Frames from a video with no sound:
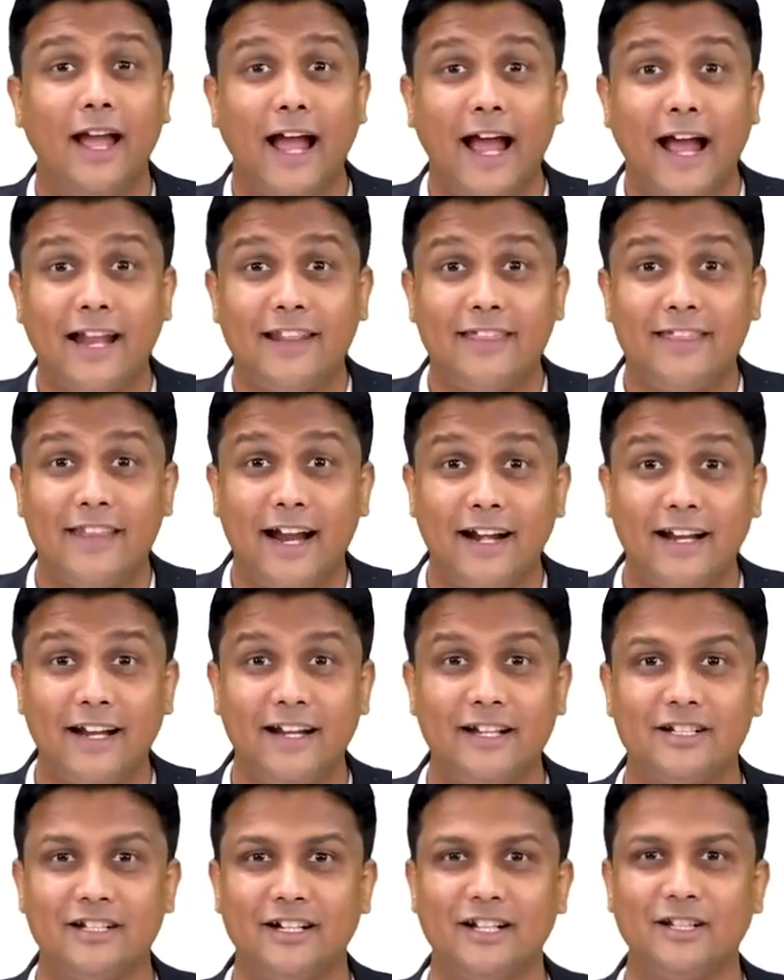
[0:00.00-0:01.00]
And that
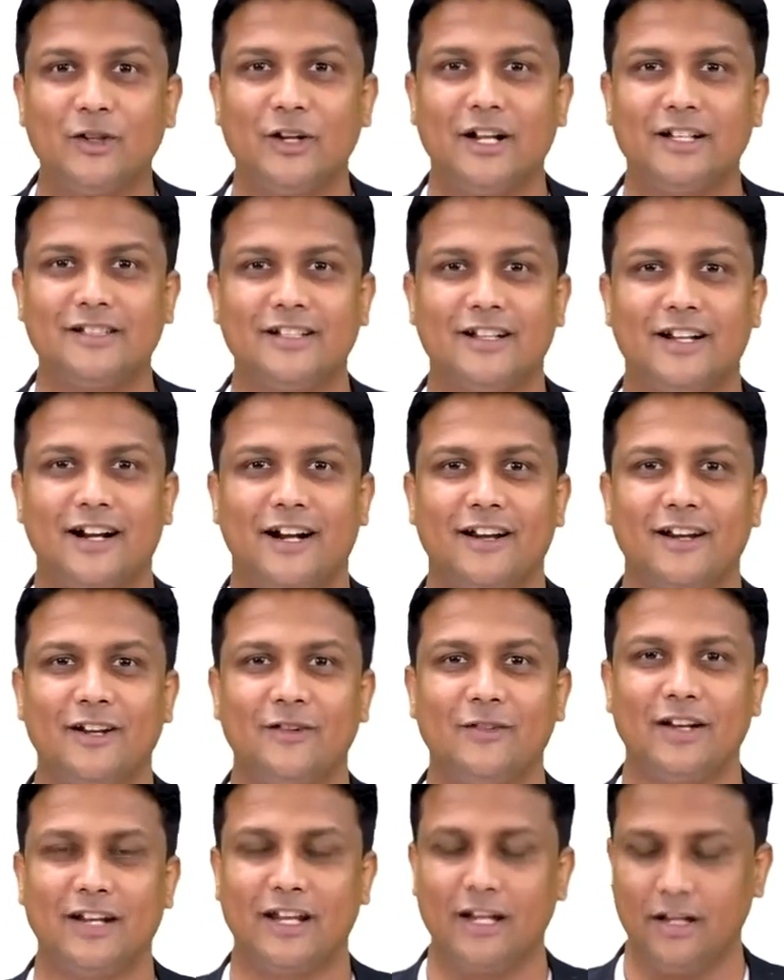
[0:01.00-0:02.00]
internal thoracic artery
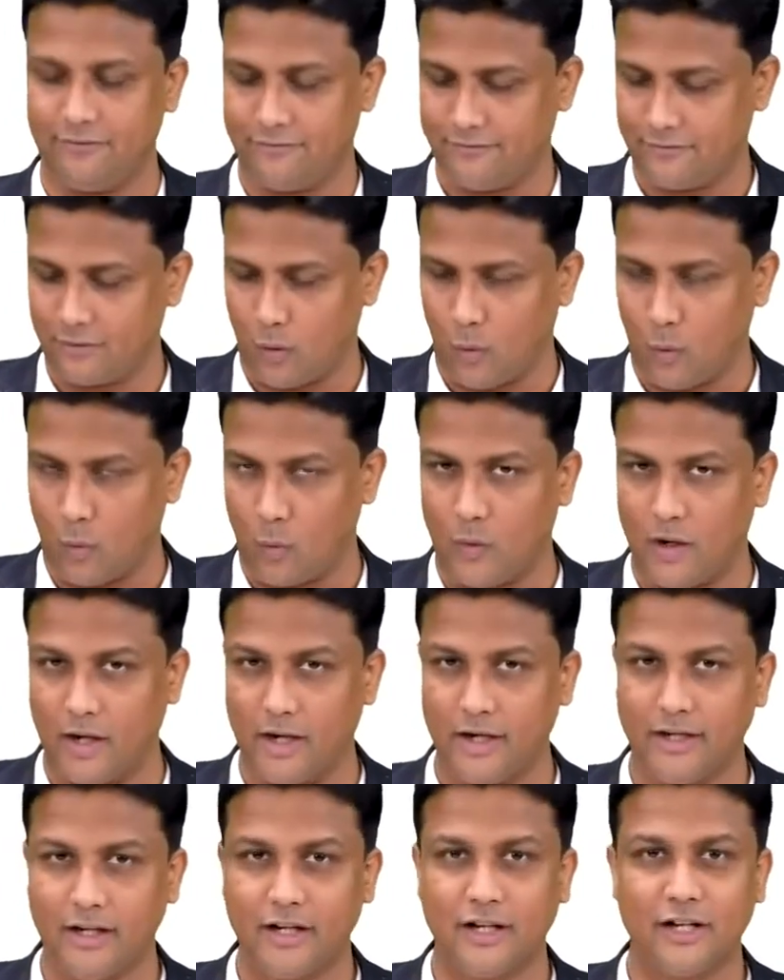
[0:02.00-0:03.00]
will give
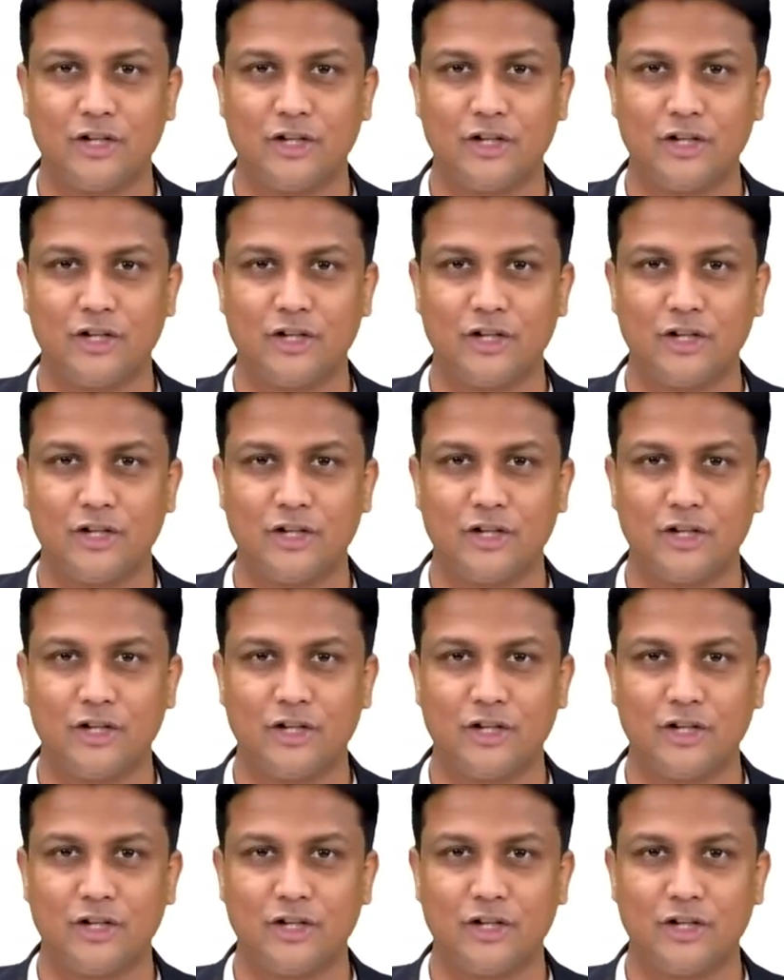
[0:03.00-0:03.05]
1,